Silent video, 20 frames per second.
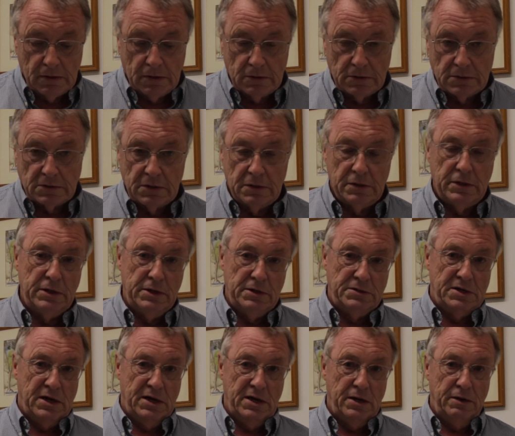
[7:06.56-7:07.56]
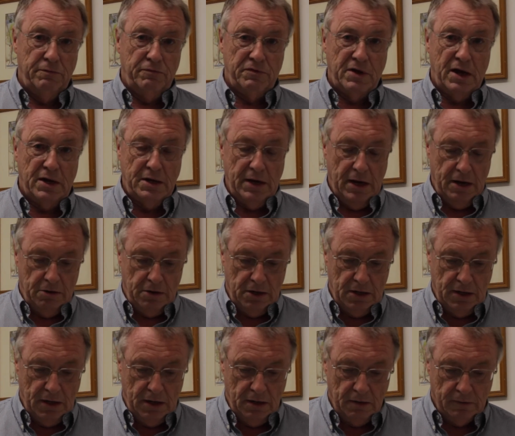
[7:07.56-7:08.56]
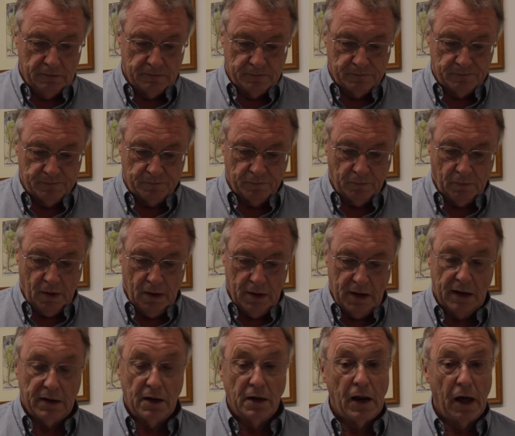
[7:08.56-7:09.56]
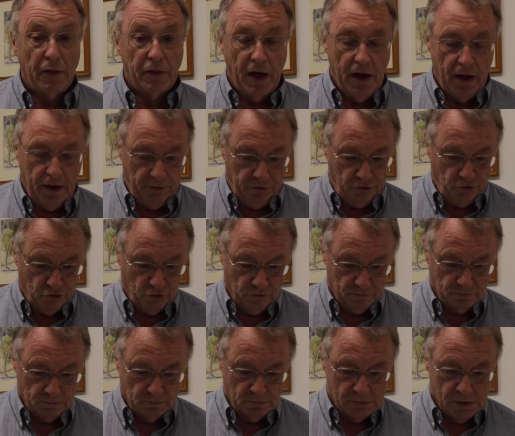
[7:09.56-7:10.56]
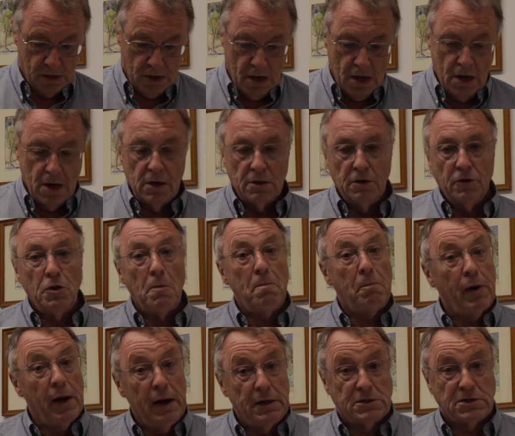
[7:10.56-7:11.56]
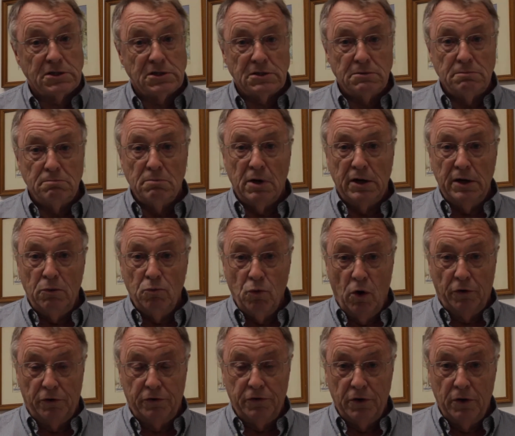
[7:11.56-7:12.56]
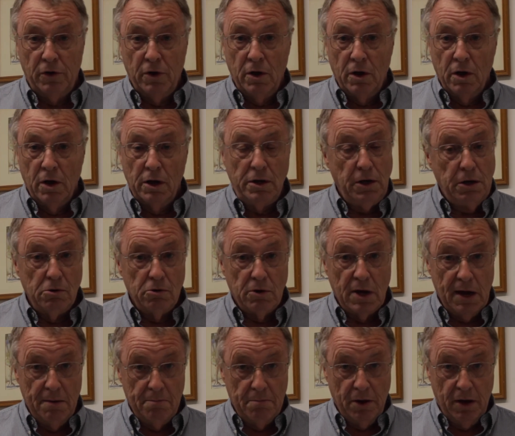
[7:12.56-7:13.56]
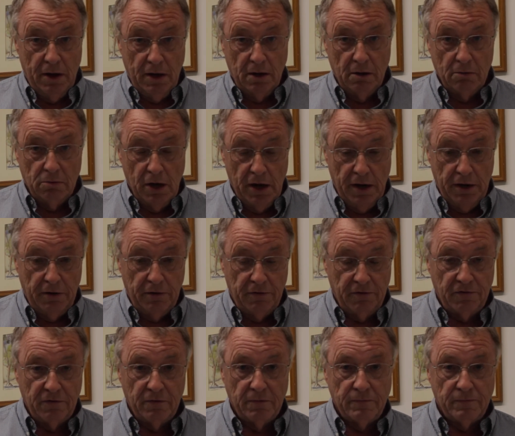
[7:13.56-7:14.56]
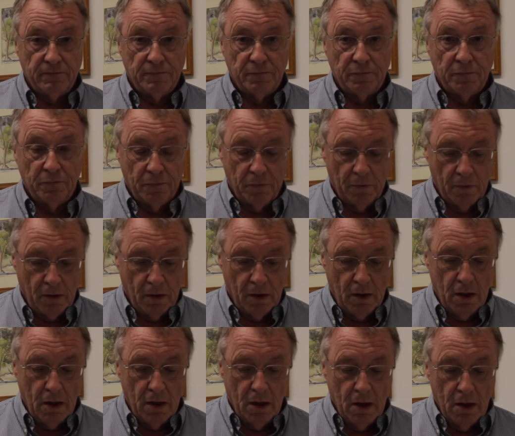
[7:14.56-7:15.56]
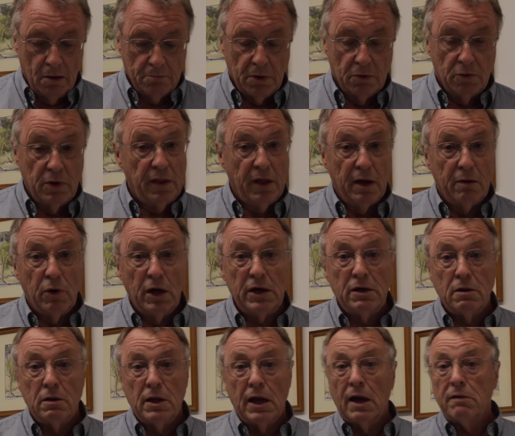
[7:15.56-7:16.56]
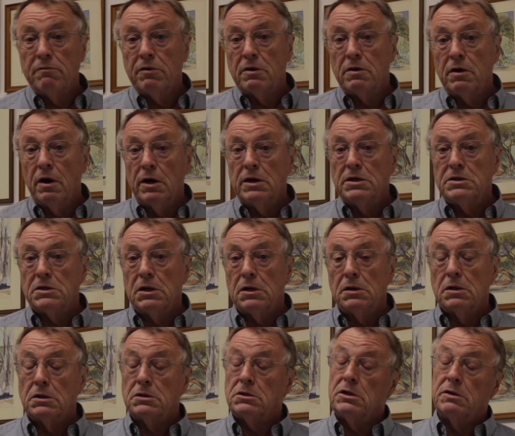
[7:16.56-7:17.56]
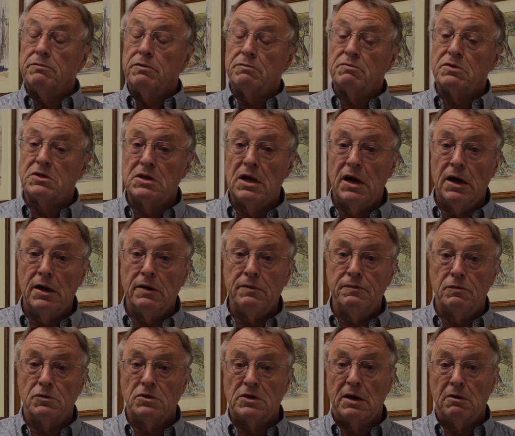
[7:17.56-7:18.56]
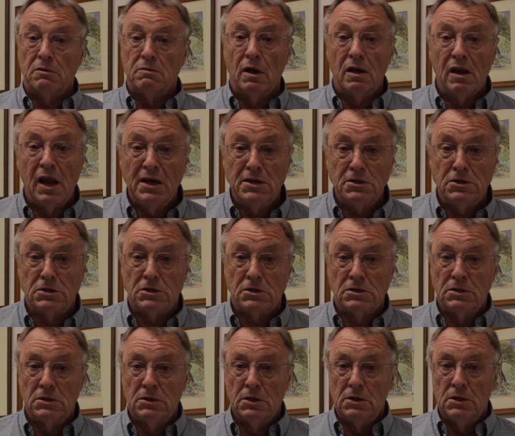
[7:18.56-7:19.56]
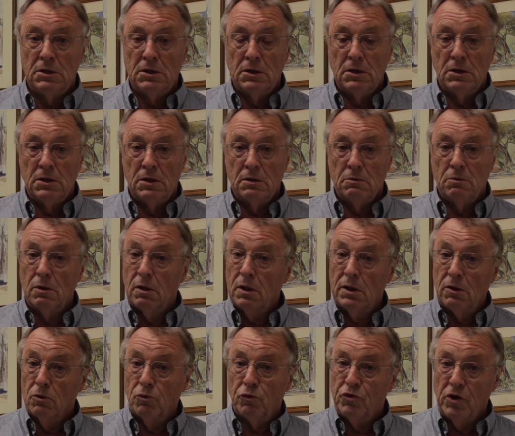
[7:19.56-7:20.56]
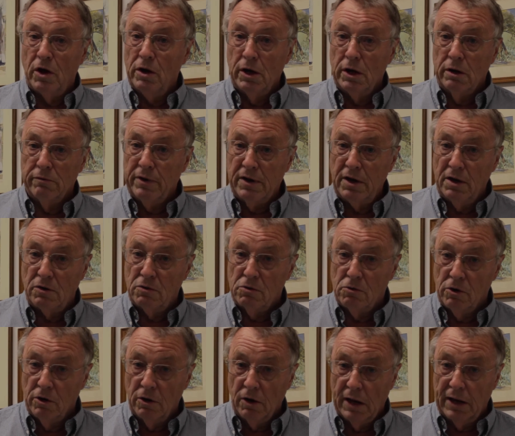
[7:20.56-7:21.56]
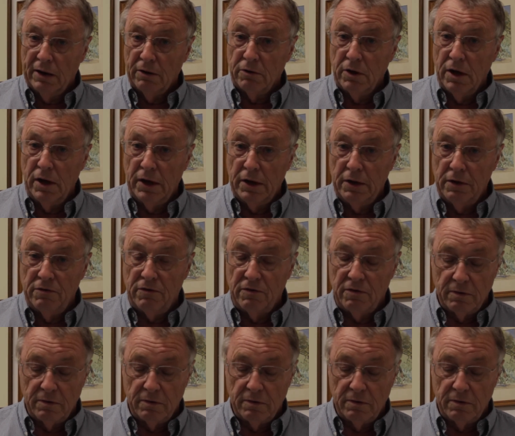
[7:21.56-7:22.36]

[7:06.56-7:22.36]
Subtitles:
So the executive sat down again and had another hunch, that the press might want a new campaign to wage. But when they went to the advertiser, the chief of staff was out to lunch with little sign of editorial outrage.